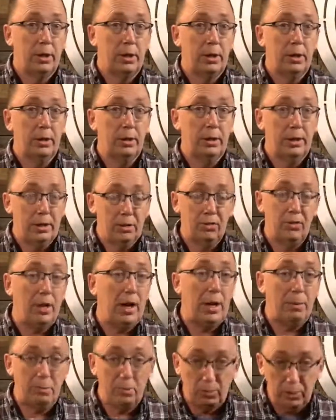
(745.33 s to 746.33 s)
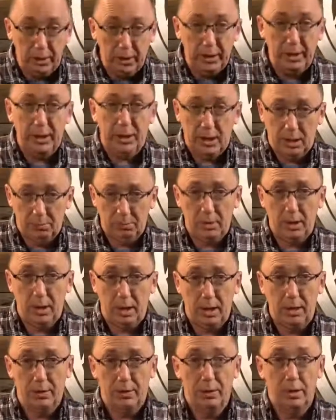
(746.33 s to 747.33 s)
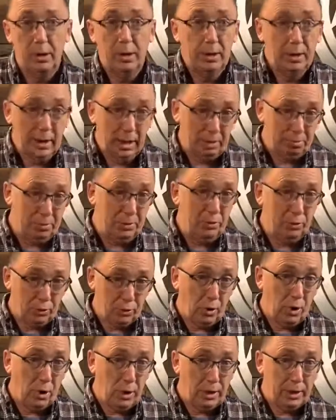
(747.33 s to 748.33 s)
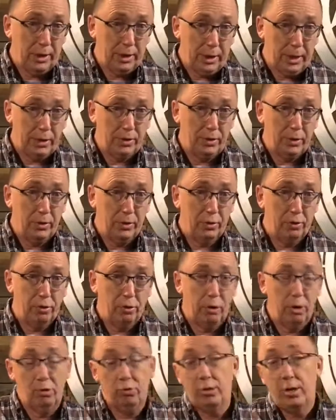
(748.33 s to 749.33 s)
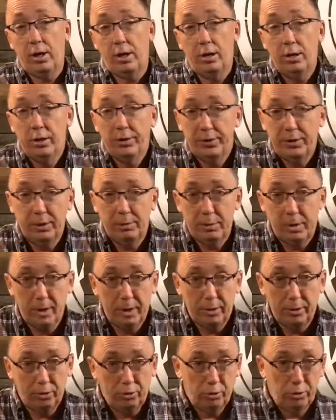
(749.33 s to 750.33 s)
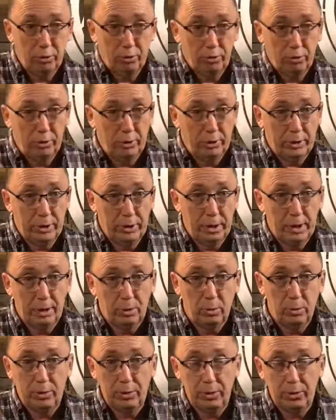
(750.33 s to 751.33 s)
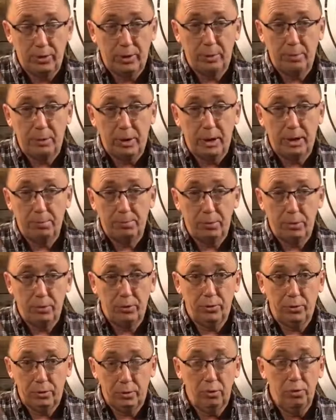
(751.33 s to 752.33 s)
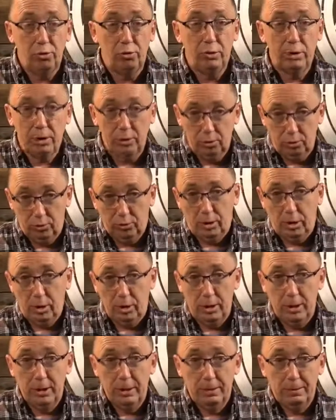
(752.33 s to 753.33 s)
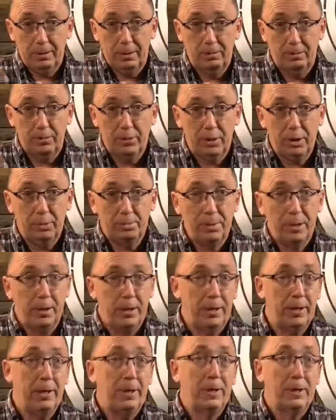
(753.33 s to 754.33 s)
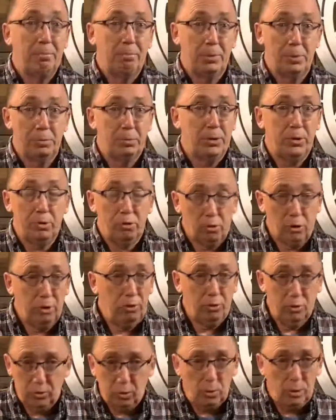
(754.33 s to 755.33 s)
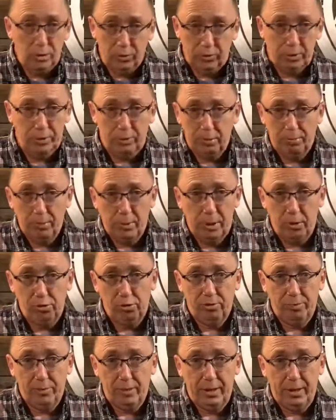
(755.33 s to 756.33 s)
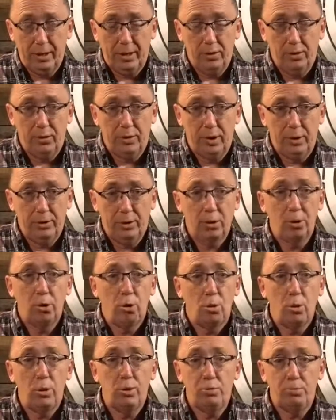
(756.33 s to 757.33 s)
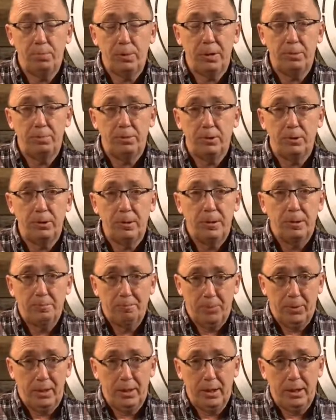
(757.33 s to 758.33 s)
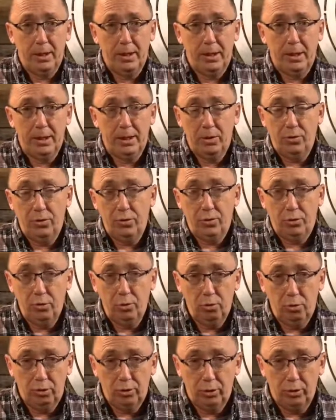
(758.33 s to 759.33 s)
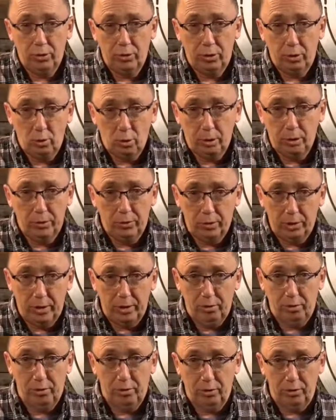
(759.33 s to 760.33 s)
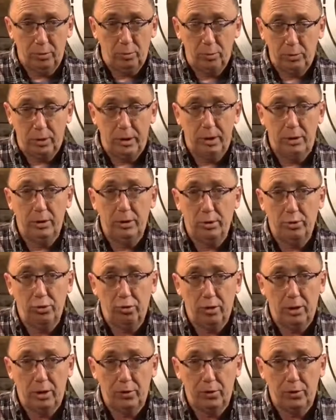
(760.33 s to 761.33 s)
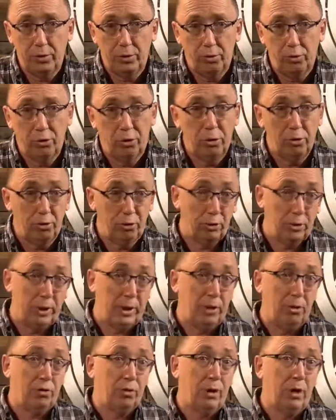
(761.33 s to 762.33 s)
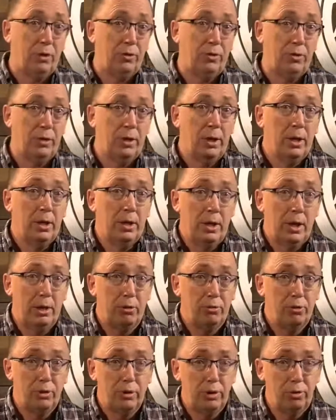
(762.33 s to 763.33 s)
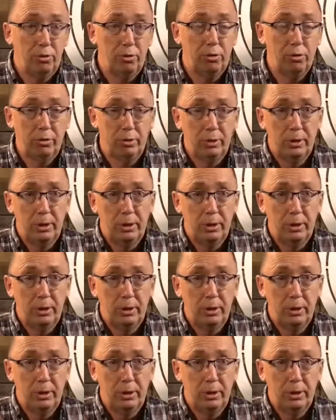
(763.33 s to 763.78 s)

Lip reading: it's time to really come together and be strong together as a church. Now, the American church certainly not going through the same kind of persecution that you saw in Philippi, but the church is always under pressure from the outside. There are always people and institutions and organizations that will take little shots at the church or take shots at traditional